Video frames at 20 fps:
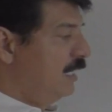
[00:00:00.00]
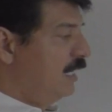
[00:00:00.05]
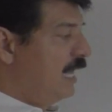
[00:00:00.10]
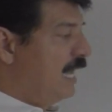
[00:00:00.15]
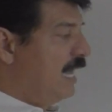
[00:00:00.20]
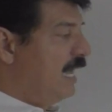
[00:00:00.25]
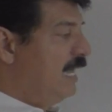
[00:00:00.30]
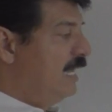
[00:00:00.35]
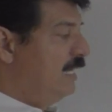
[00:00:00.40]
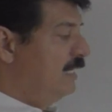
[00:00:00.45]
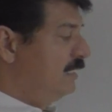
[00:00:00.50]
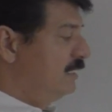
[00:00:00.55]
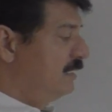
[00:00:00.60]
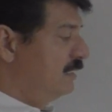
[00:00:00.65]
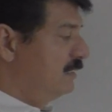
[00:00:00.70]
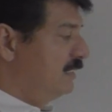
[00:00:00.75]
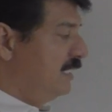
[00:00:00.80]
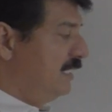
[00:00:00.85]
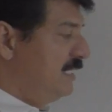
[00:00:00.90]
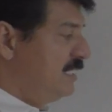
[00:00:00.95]

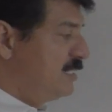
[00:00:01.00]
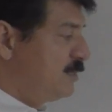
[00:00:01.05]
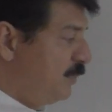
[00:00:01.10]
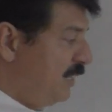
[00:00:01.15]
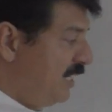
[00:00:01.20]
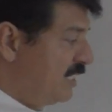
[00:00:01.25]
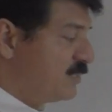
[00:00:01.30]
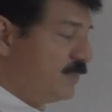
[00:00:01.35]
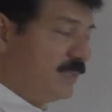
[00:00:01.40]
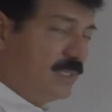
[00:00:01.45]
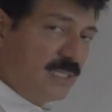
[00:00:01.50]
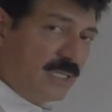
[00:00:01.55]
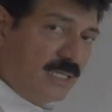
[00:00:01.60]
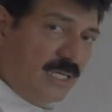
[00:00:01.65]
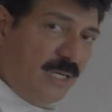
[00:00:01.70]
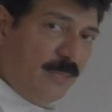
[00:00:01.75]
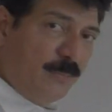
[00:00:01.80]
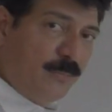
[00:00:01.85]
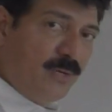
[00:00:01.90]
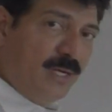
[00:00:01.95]
And the displacement, the
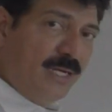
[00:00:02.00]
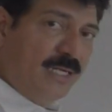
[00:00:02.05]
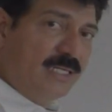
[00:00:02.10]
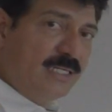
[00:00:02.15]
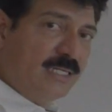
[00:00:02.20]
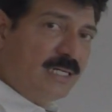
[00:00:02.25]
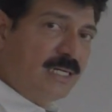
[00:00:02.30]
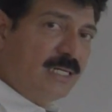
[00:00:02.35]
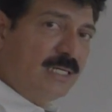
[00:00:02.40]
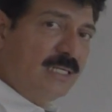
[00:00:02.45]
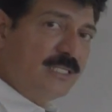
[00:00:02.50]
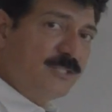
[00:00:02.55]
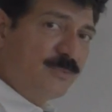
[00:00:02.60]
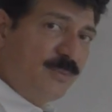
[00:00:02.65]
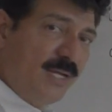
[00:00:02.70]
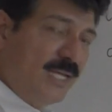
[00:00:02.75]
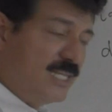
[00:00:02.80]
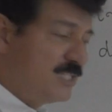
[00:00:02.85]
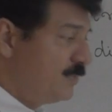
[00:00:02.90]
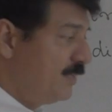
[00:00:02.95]
key point here,
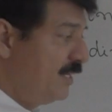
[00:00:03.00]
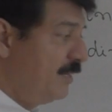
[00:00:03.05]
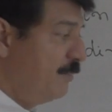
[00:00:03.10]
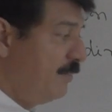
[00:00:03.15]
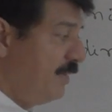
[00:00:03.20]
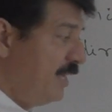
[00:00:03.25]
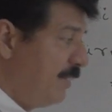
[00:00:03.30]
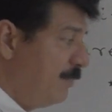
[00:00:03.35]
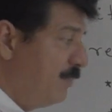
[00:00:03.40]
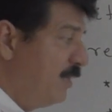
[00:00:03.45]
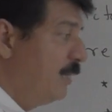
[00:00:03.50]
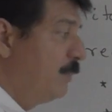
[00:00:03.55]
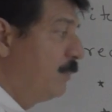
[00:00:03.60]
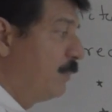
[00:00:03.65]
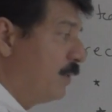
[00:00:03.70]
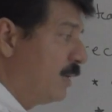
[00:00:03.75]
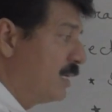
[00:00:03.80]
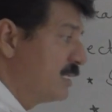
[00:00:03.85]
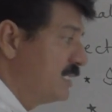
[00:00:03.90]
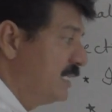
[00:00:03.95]
displacement may be
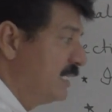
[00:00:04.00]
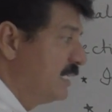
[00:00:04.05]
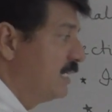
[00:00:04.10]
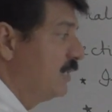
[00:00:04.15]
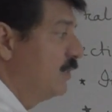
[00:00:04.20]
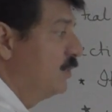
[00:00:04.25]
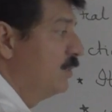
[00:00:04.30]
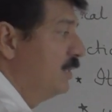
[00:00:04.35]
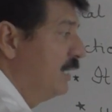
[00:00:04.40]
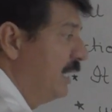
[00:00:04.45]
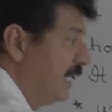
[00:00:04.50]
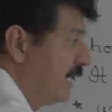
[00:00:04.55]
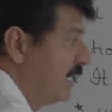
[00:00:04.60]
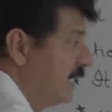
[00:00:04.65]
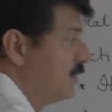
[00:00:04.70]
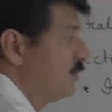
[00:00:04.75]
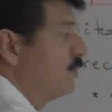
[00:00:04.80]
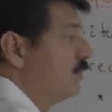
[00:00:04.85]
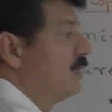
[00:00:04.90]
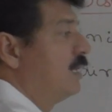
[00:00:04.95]
positive,
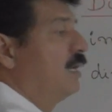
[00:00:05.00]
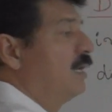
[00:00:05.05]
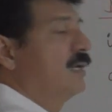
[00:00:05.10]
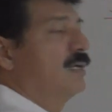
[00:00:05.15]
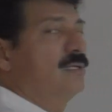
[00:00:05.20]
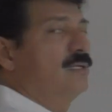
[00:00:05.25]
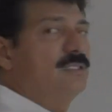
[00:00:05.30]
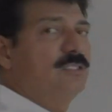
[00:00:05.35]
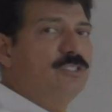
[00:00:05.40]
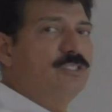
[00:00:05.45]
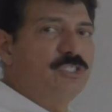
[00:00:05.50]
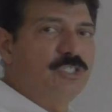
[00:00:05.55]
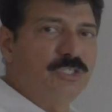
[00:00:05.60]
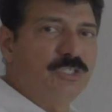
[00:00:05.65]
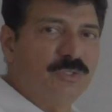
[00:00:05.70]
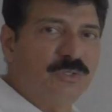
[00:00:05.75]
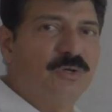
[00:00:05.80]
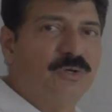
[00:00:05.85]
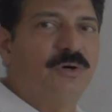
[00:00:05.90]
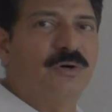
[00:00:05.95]
negative or
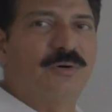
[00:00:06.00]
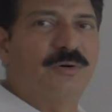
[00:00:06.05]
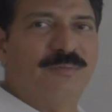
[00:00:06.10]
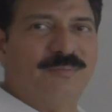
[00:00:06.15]
0.